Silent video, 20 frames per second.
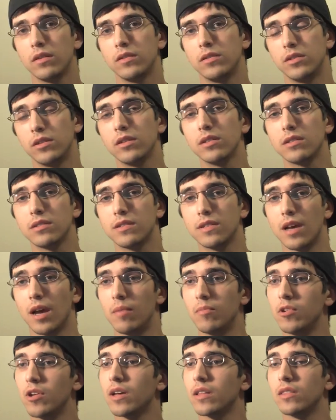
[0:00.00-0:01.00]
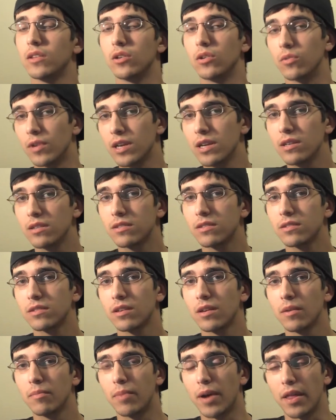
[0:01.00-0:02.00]
During this time, you had the Greeks,
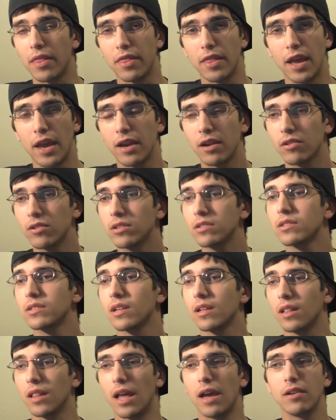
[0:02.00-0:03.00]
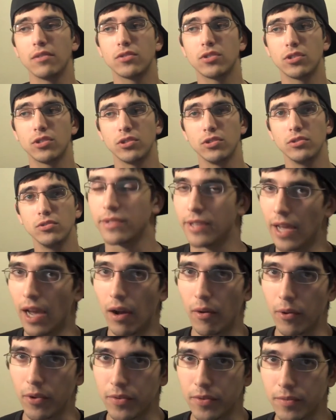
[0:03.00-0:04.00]
Pythagoras, Lao Tzu,
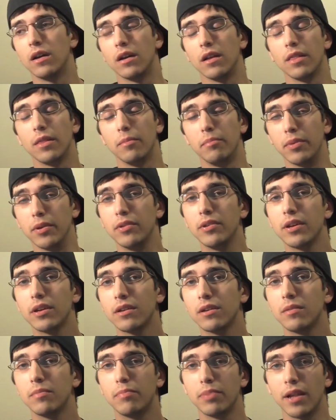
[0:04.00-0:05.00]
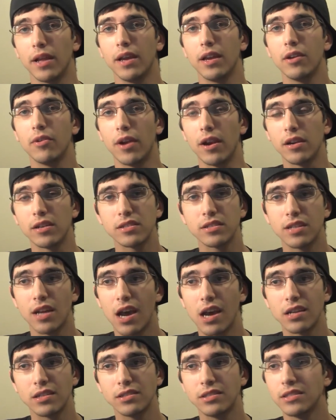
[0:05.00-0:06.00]
Taoism, the Buddha, Plato,
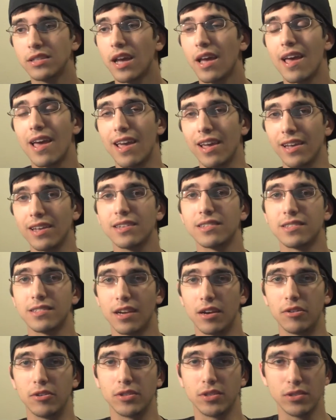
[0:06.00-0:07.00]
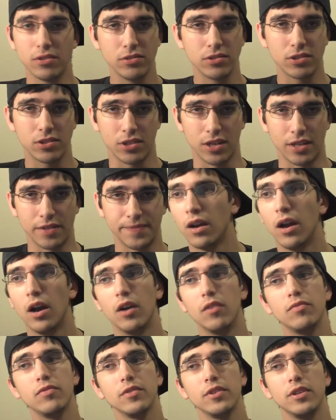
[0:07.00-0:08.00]
Aristotle, and Zarathustra.
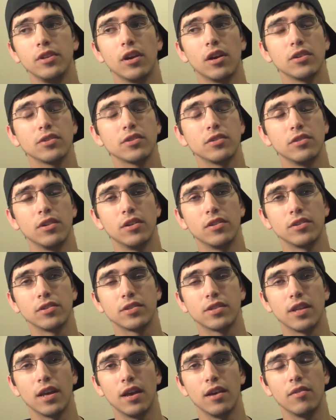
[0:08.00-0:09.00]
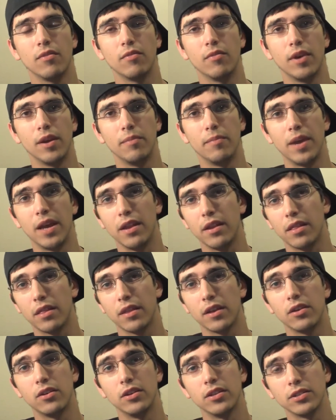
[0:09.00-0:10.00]
Hopefully, you also notice that when made
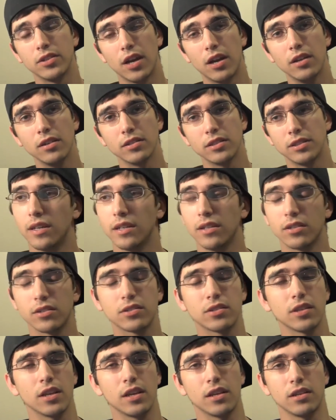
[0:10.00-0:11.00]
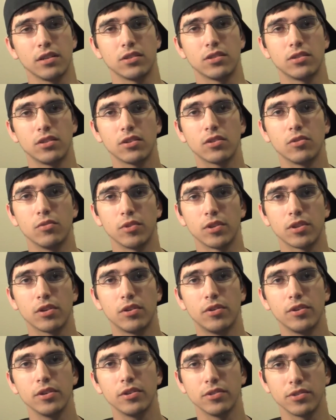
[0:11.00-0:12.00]
thinner and taller, it looks like a circle with
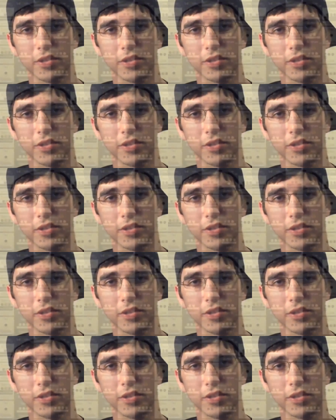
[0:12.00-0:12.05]
coils